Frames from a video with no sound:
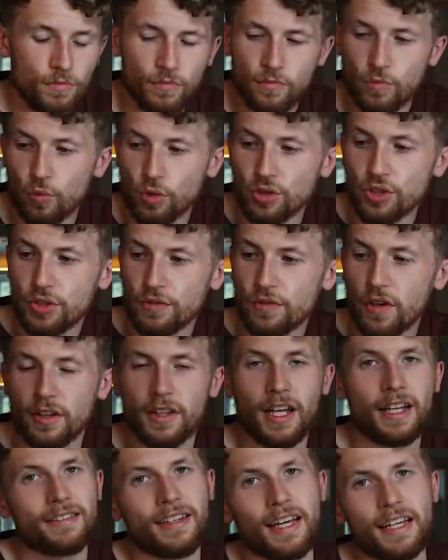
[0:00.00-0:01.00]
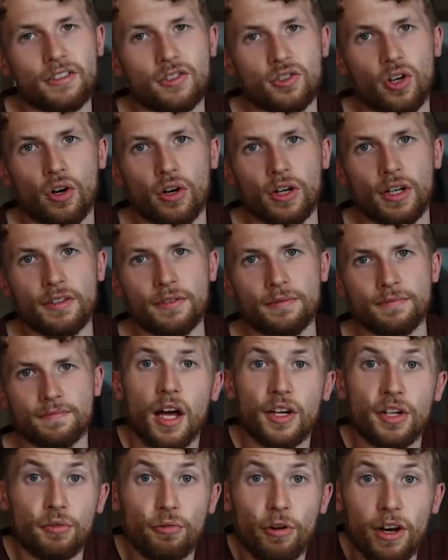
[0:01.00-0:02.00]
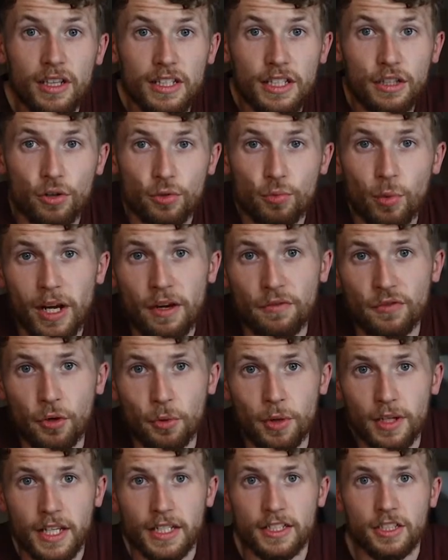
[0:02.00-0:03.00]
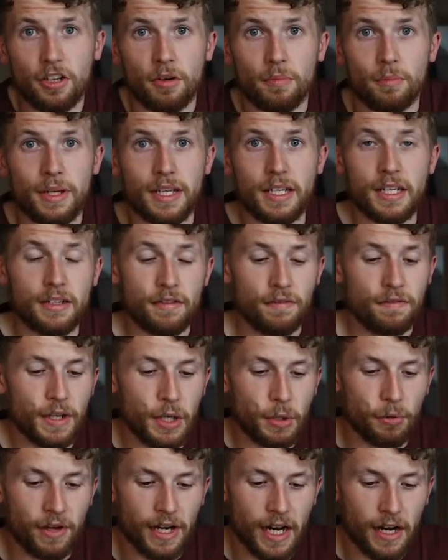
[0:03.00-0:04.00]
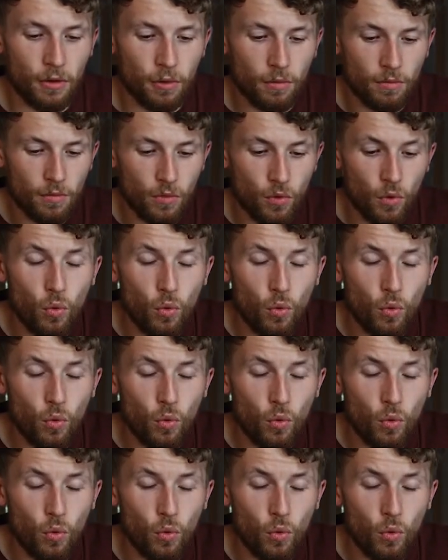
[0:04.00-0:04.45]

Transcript: once you've got that date sorted, and a really good way of doing this can be figuring out